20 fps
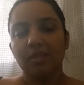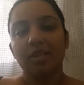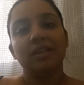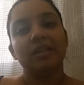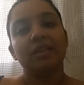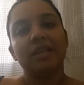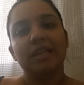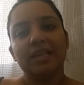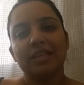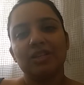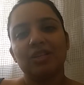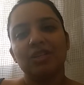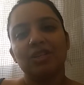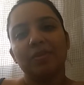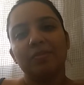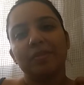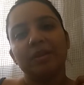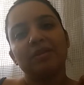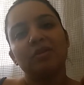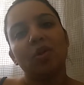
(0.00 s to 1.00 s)
a
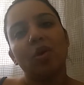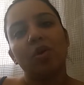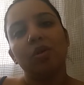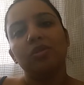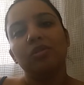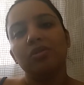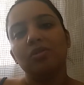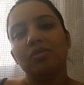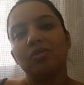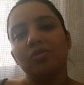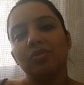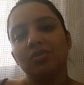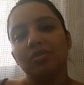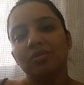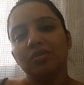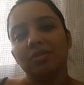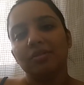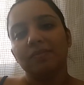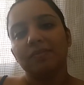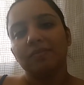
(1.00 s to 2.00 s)
relationship is also
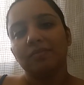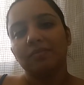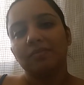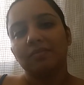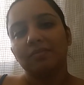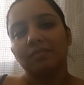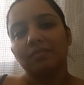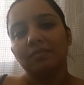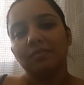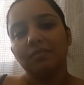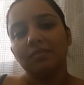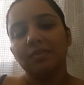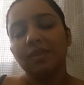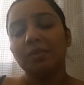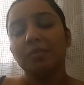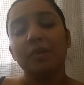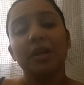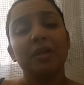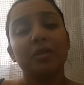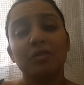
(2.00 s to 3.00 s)

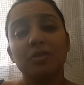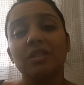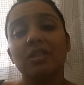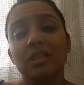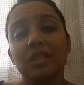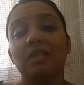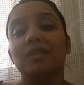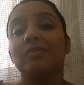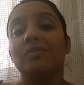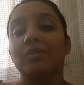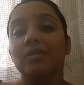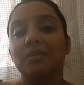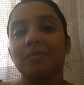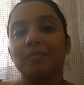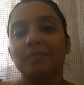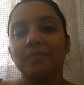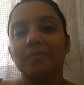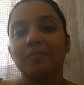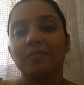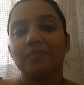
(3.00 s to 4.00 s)
where you receive
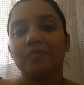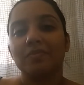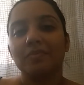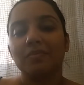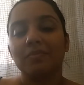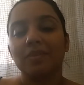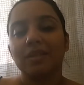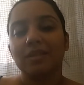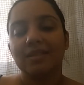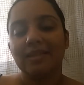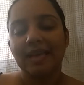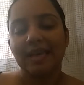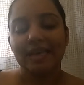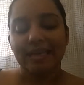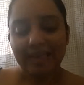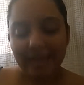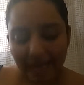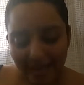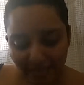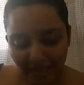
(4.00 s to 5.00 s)

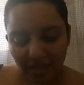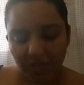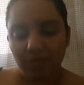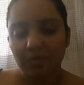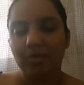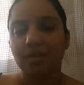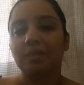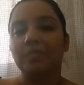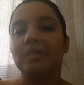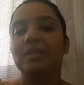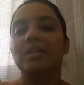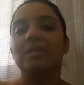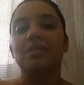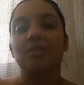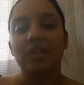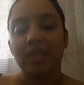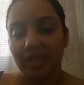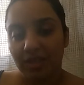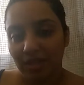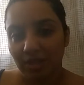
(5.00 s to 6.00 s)
Saying yes to a committed
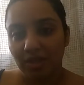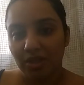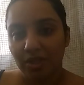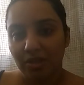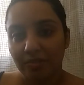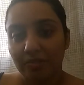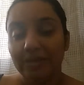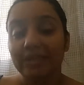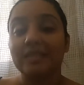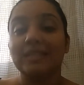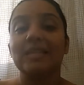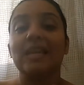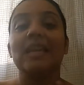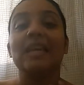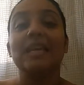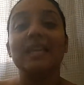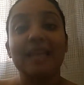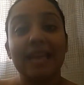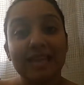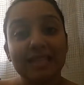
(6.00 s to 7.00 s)
relationship is
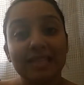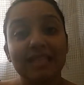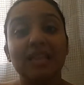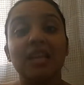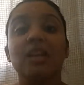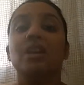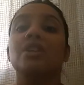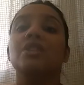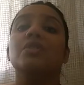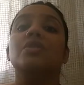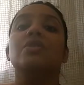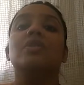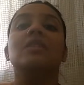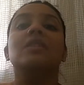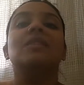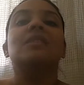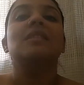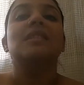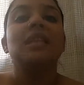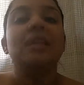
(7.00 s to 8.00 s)
saying yes to
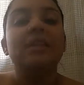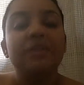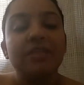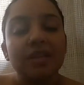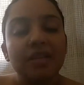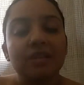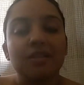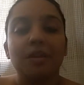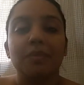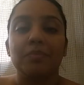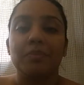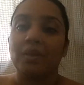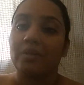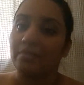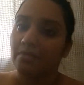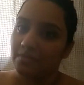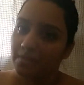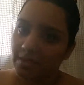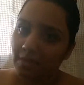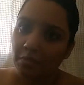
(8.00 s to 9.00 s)
receiving something
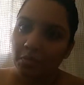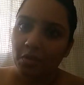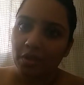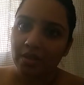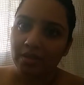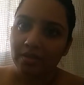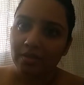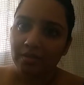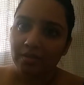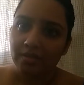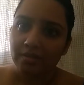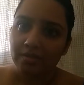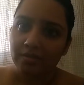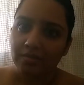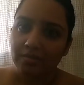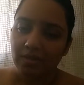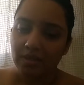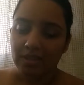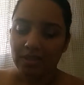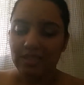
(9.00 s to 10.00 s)
from someone,
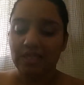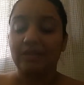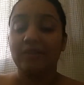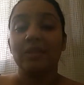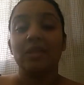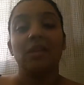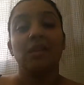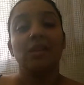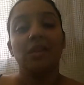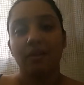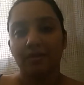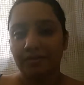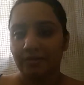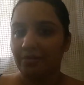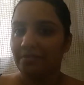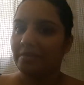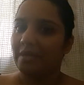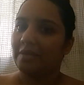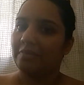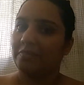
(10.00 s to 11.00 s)
receiving the love
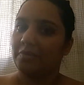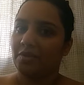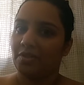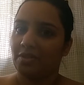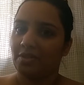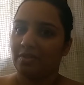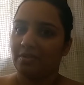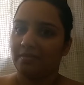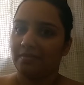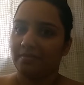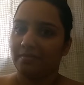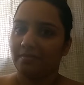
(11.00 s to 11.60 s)
from that person.